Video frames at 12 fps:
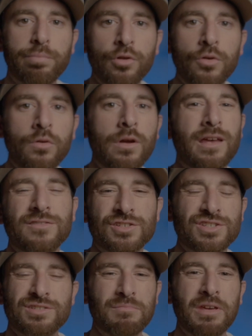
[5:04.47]
blue is
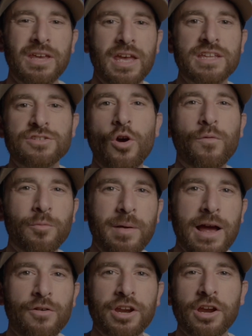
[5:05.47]
just it's
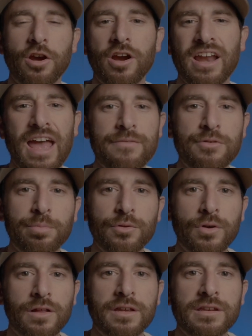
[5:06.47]
overpowering. I already have the
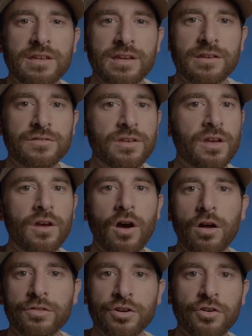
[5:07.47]
blue LEDs
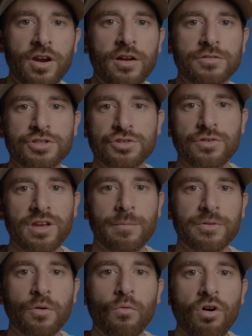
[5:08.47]
on the ground shooting
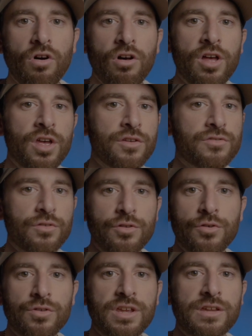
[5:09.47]
up at the wall, so
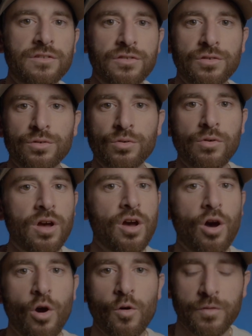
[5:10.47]
no need to
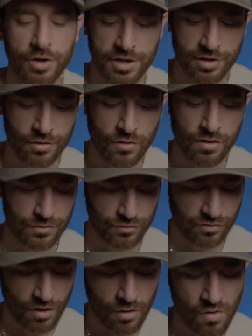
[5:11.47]
overkill.
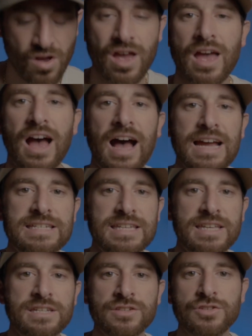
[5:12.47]
So I
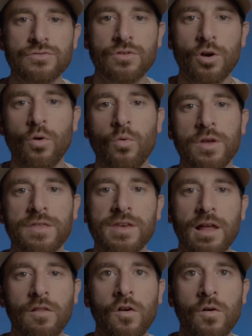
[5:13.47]
tend to go with
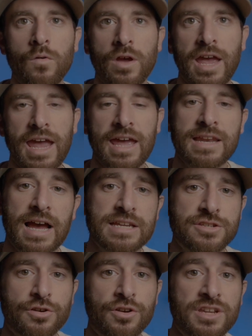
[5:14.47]
yellow, and
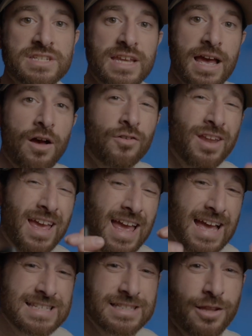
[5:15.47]
I turn it down
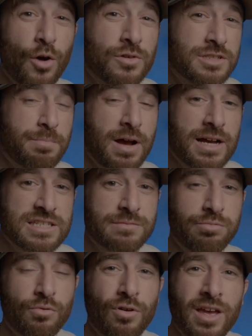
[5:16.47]
as low as
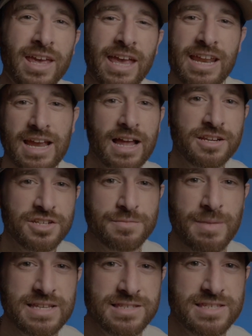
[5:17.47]
possible. And it kind of
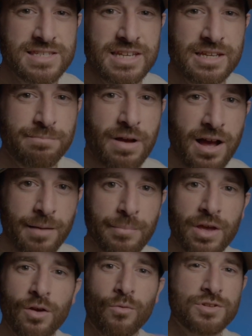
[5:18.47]
just makes the scene
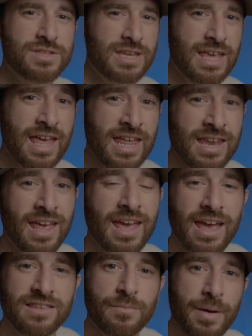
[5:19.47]
pop. Once again,
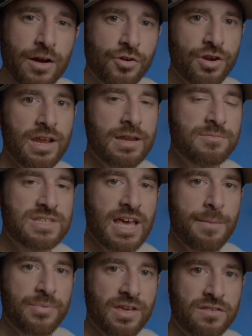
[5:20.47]
it's about creating
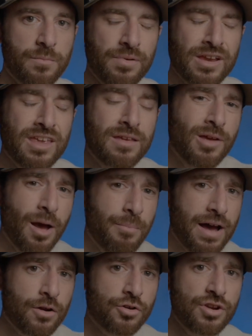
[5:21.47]
depth. It's
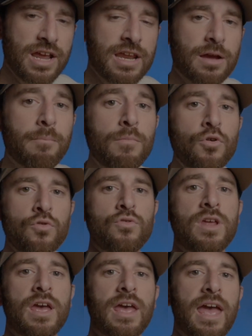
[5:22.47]
about creating a
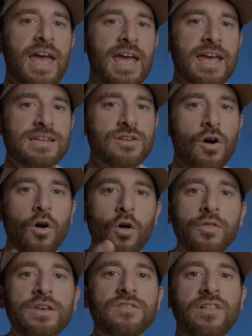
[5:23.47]
mood, and
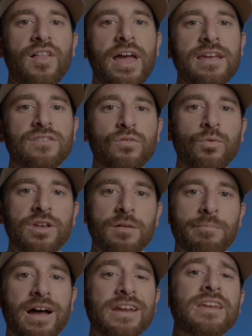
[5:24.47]
all these lights, when
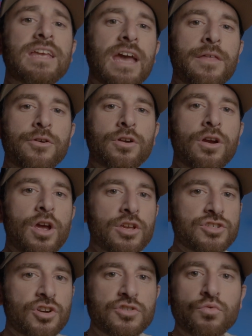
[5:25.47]
combined together,
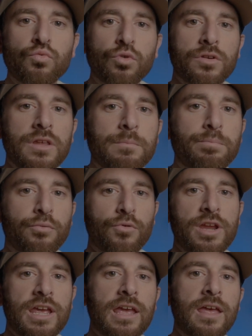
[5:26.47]
start to really
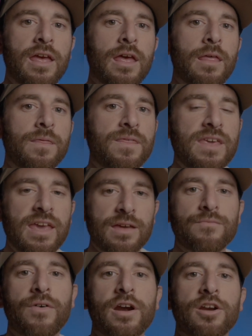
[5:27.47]
bring the
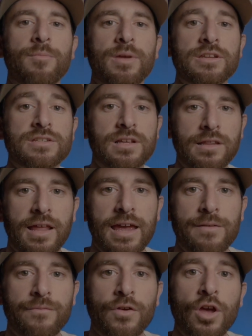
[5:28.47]
environment to
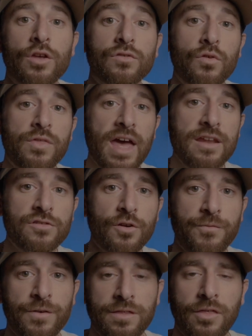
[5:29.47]
life. So that is
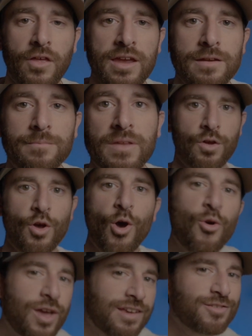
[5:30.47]
our 5th light.
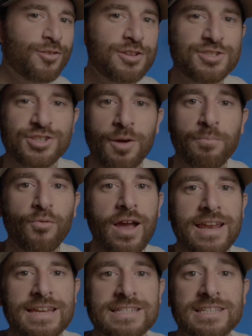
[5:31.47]
Okay, so let's jump
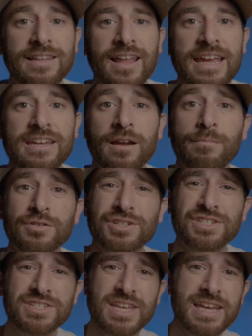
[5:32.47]
right into light number
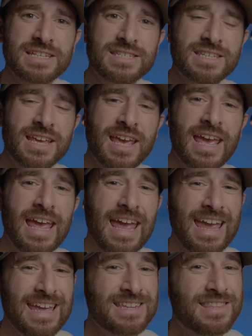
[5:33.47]
6.
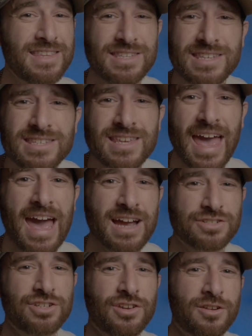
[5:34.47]
And this is
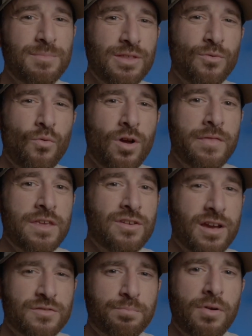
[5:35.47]
actually gonna be the one that
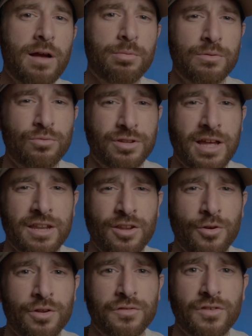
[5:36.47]
you guys probably will not
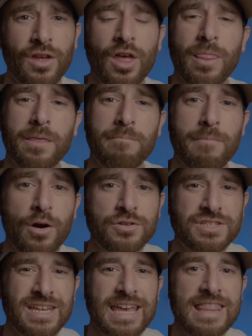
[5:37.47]
notice the
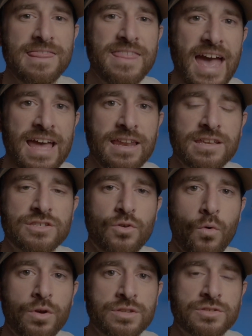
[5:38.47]
most, and that is
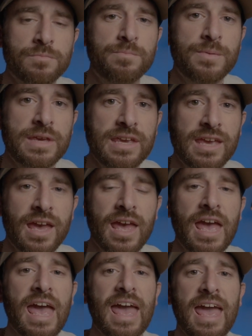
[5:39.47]
going to be
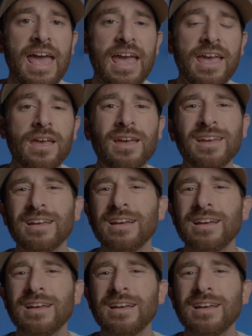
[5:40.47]
a